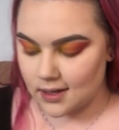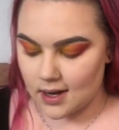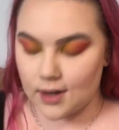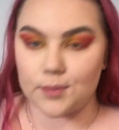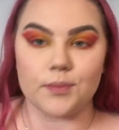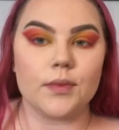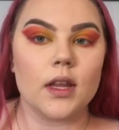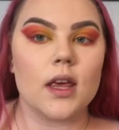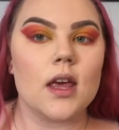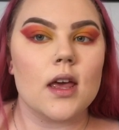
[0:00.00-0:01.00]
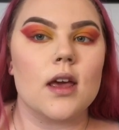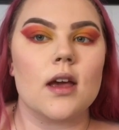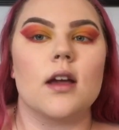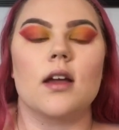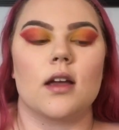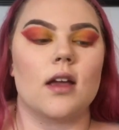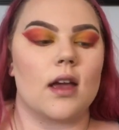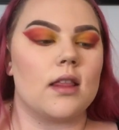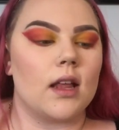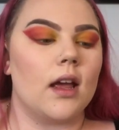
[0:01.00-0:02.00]
And
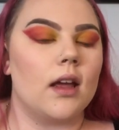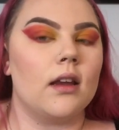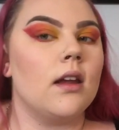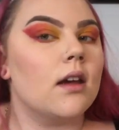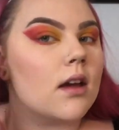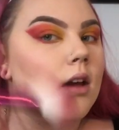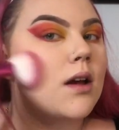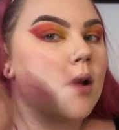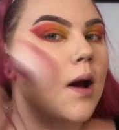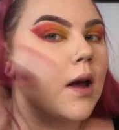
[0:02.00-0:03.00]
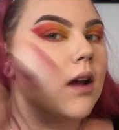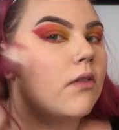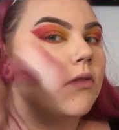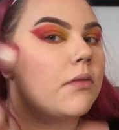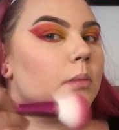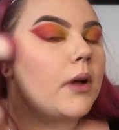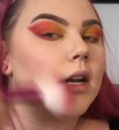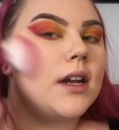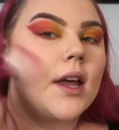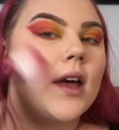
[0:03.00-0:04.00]
then kind of
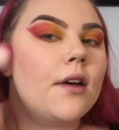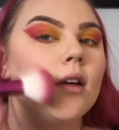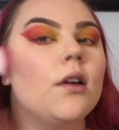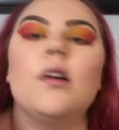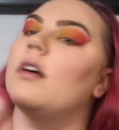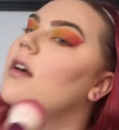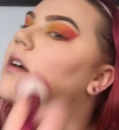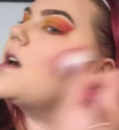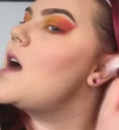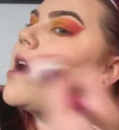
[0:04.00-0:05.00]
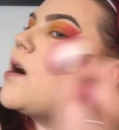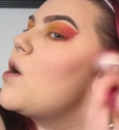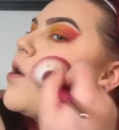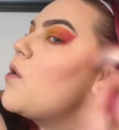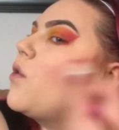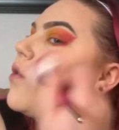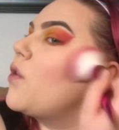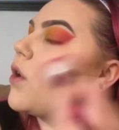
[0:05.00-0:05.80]
blend it out.